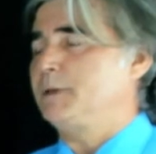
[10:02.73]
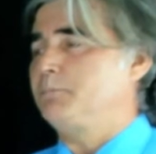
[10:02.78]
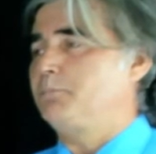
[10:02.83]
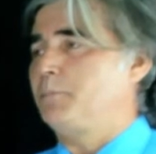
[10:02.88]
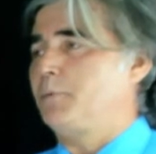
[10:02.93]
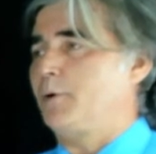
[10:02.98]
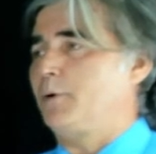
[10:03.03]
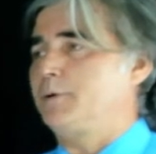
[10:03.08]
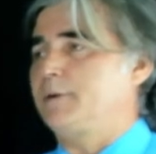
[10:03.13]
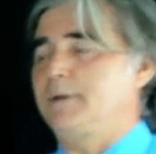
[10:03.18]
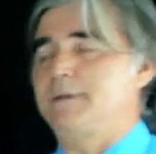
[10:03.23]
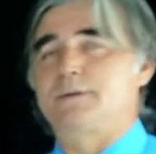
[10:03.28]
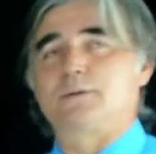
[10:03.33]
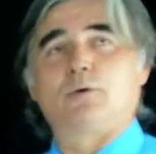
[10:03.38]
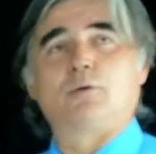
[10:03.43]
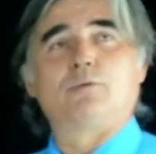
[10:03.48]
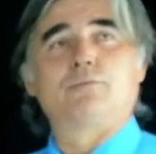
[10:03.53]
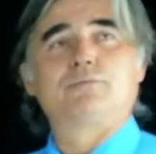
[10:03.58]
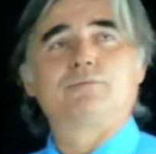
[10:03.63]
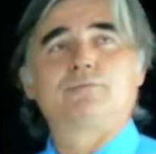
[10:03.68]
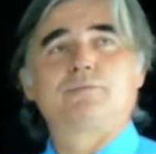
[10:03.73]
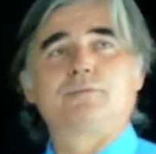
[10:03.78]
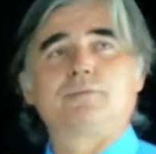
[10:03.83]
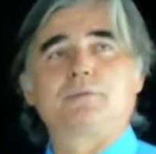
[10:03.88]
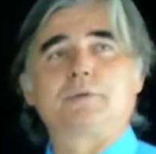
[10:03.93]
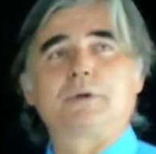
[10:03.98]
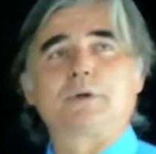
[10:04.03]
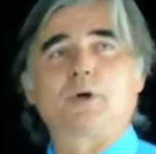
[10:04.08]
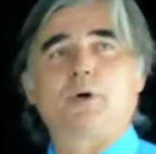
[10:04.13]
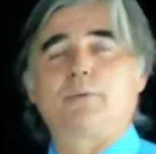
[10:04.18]
process of
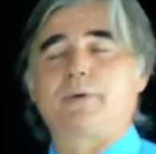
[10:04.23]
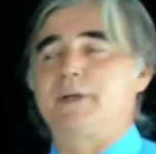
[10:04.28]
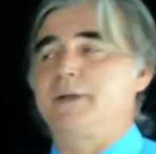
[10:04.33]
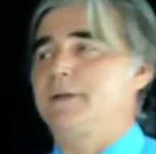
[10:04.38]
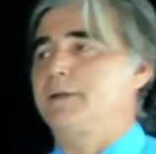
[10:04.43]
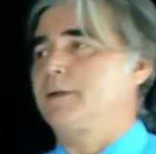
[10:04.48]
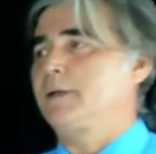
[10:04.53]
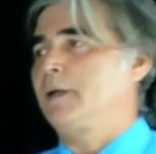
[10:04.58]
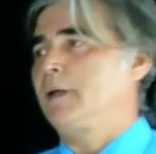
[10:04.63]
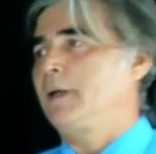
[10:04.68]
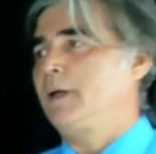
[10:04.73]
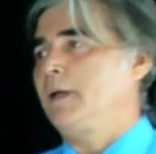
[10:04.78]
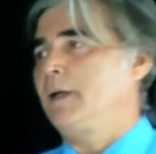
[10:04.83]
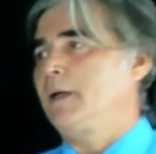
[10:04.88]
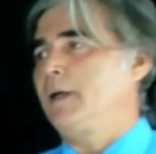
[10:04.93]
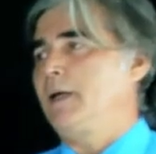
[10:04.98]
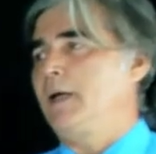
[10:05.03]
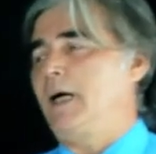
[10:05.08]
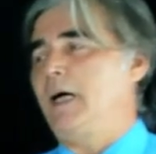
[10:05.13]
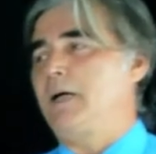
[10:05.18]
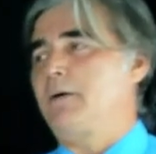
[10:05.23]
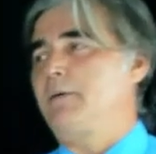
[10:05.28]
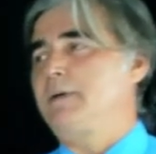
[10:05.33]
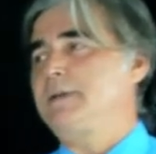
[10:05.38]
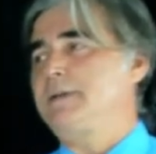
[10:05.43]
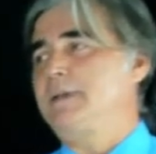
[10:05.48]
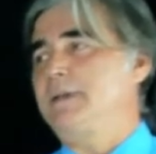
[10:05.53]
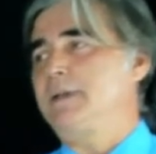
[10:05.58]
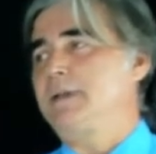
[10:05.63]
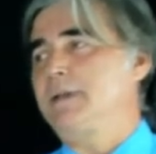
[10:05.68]
growing,
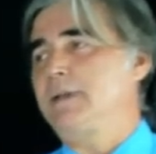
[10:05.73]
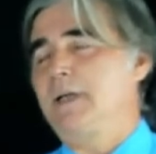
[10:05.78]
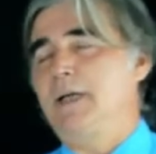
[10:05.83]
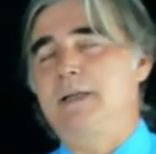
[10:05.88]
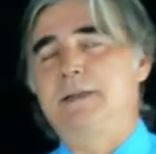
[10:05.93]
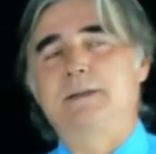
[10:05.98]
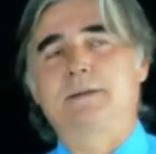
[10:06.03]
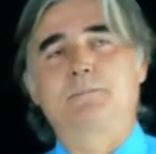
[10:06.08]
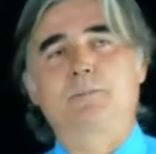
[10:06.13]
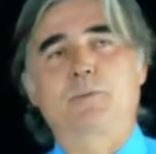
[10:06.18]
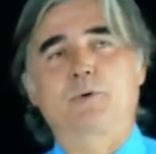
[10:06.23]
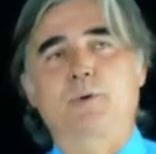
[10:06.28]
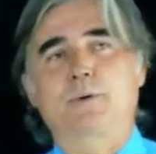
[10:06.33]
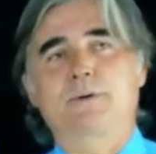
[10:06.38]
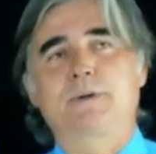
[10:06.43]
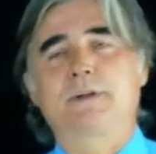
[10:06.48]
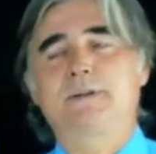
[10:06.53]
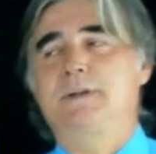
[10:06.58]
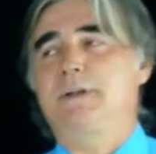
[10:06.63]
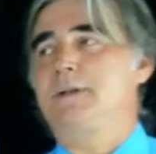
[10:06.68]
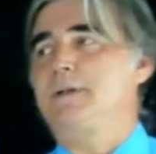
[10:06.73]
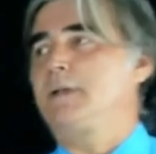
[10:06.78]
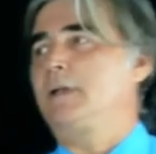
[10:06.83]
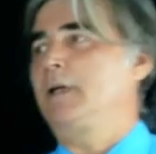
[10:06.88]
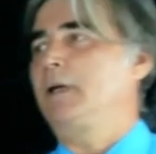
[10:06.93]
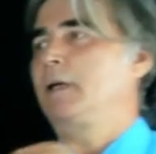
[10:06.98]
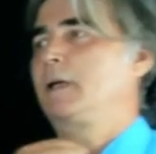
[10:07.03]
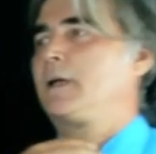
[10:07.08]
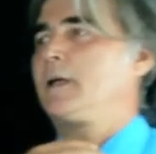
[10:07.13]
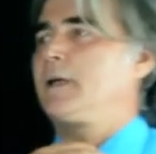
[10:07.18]
harvesting and processing
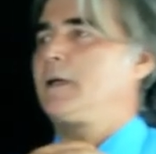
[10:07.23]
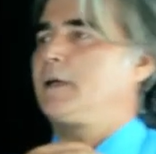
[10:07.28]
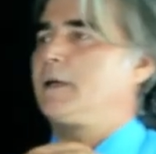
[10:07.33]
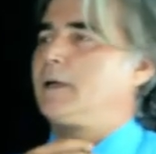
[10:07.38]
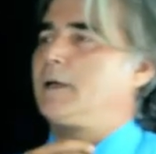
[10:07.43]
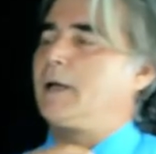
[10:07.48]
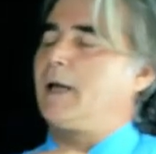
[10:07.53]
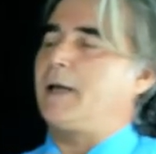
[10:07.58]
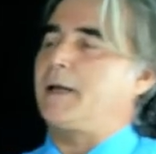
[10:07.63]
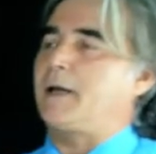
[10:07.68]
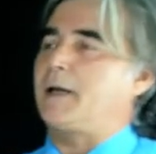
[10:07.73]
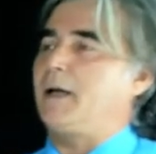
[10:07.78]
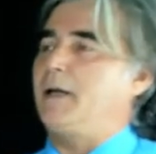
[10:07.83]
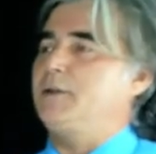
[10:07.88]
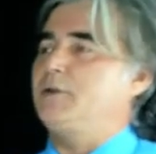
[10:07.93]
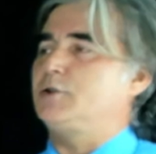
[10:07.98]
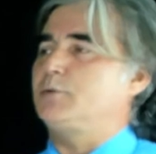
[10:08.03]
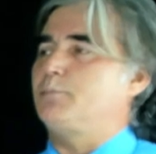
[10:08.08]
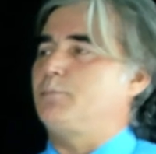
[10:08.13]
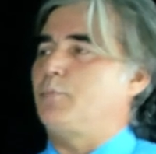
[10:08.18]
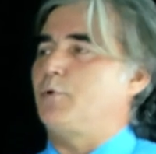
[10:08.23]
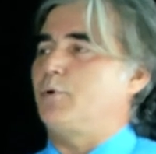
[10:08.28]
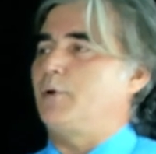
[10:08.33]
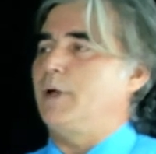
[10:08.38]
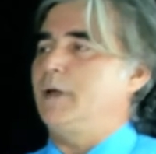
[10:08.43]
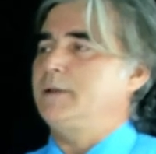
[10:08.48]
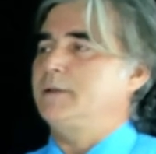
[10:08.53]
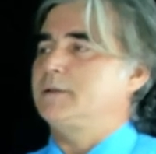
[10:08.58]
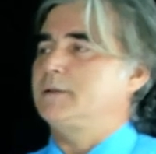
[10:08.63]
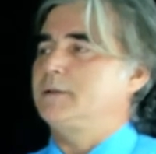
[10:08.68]
agricultural
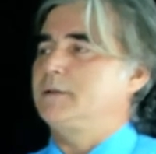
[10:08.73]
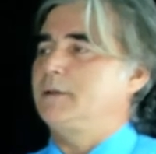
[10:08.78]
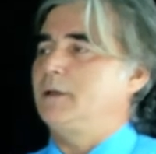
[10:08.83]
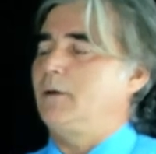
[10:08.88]
products,